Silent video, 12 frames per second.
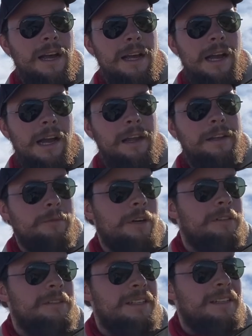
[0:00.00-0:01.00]
I hiked,
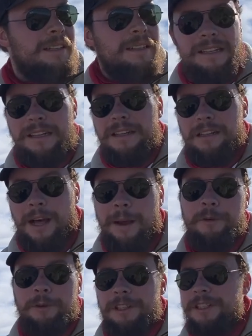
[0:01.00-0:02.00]
well, climbed
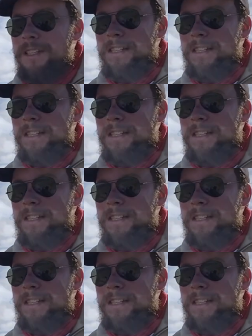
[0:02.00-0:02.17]
really to the